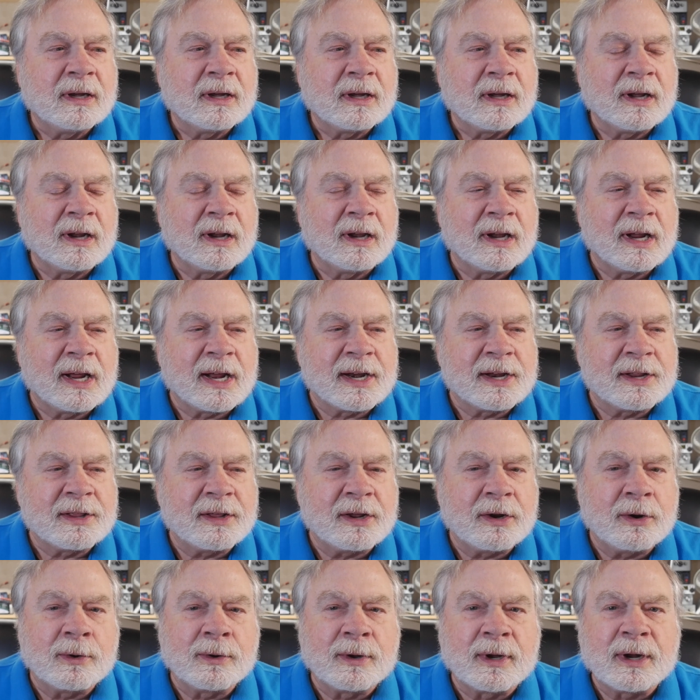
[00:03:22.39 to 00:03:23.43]
a lot of
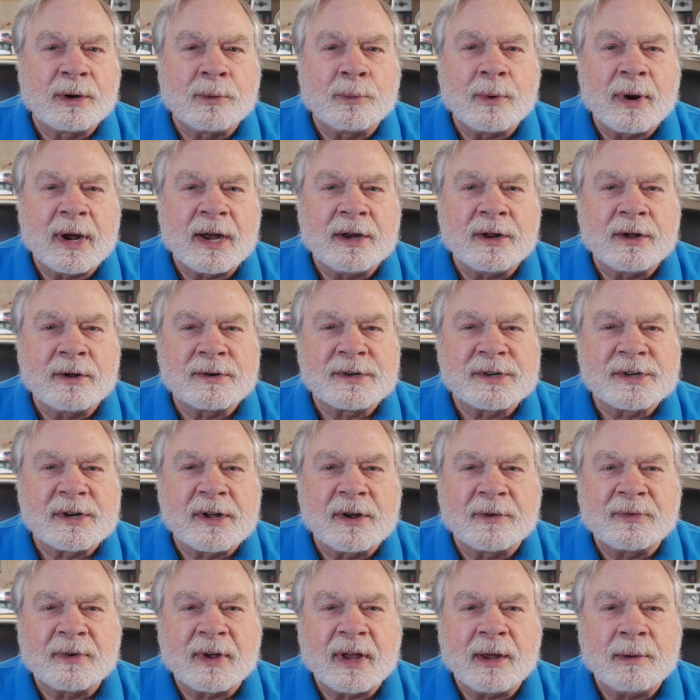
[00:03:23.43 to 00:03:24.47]
the early radio
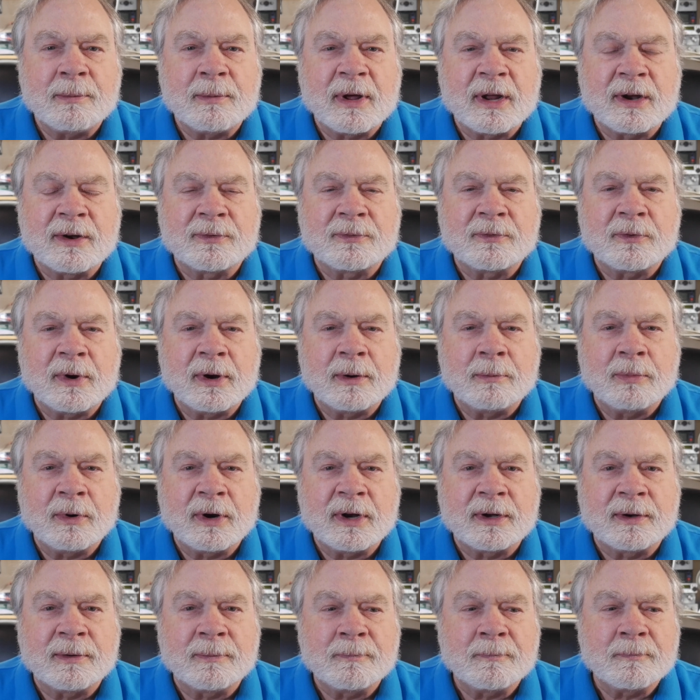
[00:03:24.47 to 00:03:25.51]
stuff came out of Great
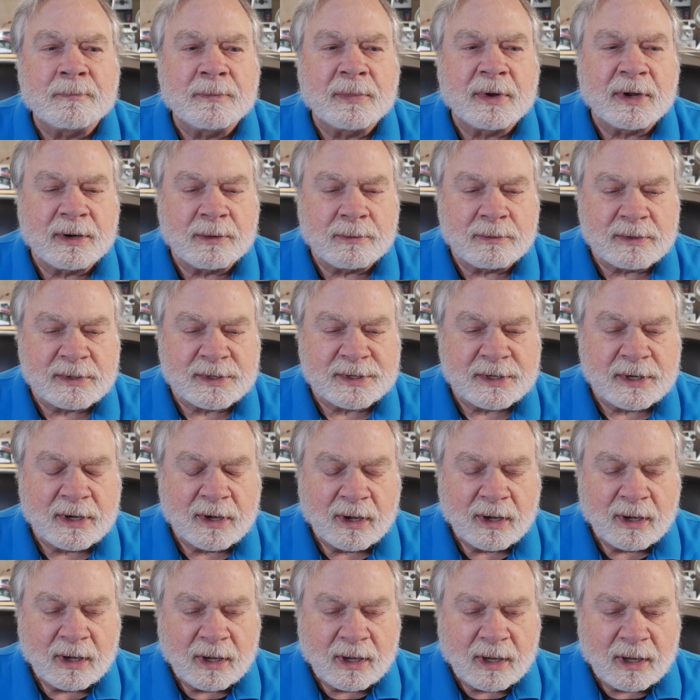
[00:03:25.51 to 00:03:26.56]
Britain, but it was
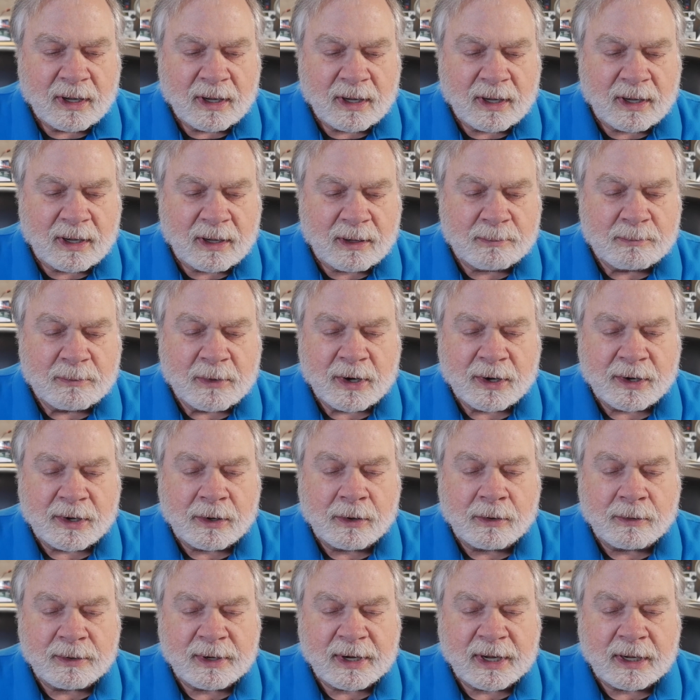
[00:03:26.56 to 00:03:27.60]
uh,
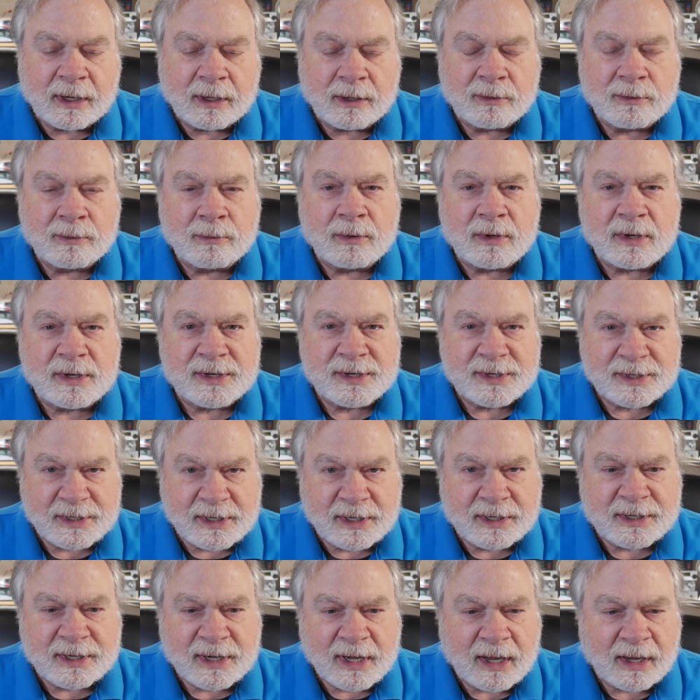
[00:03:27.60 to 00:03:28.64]
Marconi, who was
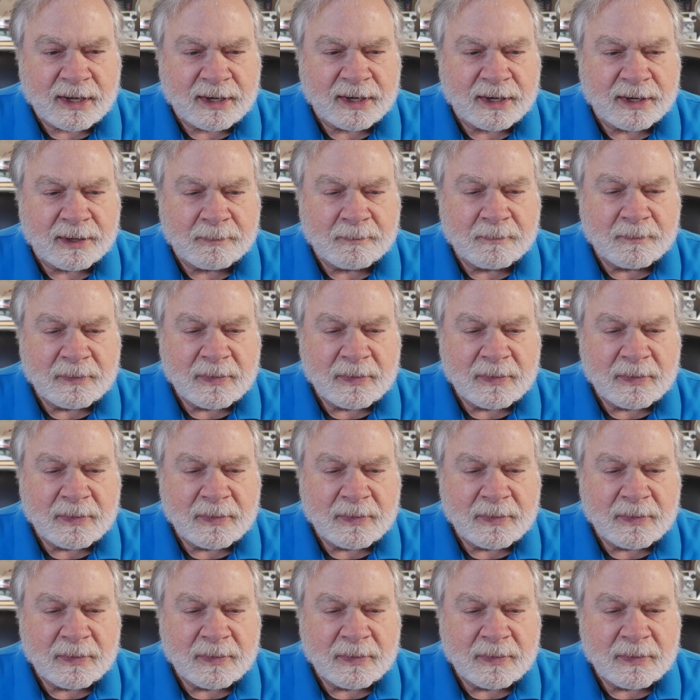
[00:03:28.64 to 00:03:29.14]
Italian,